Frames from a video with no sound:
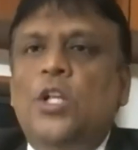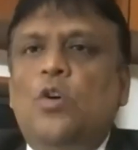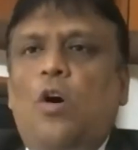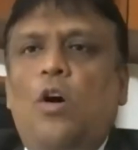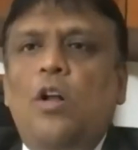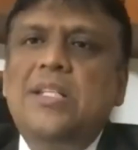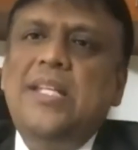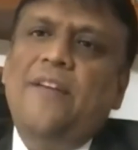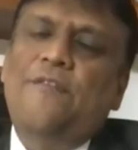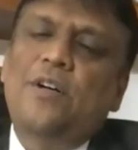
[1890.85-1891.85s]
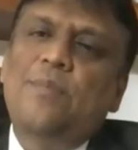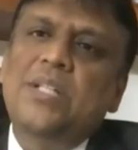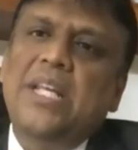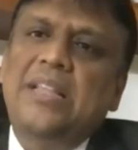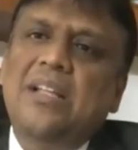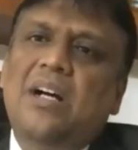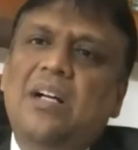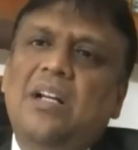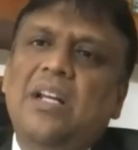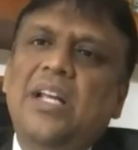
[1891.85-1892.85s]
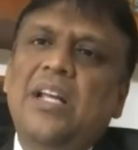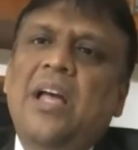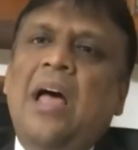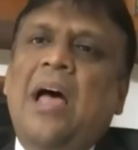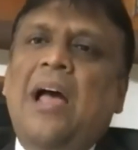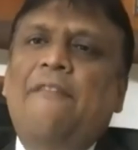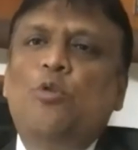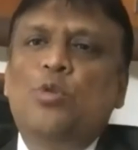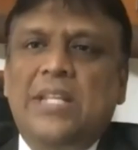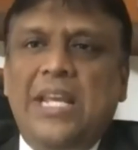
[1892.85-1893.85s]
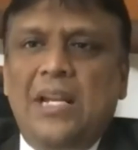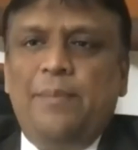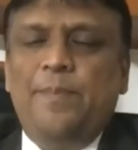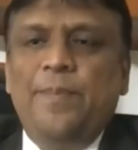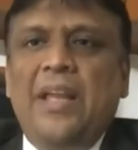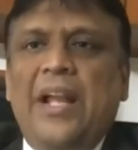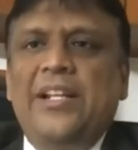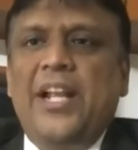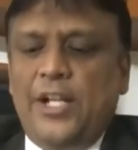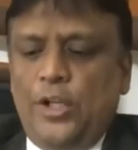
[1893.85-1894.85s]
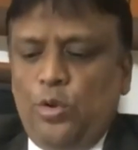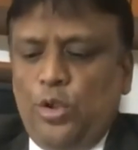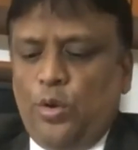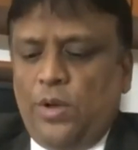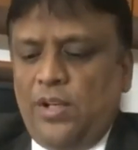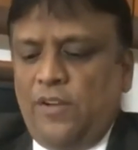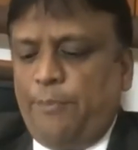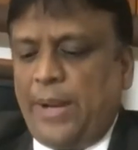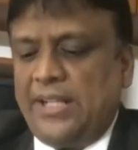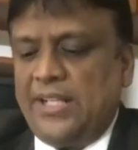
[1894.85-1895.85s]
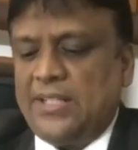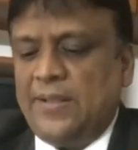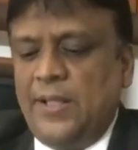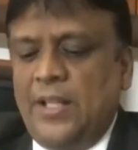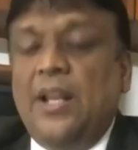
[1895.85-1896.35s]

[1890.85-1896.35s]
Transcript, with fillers: So all CA firms in the country have to scale up and get into new area of practice.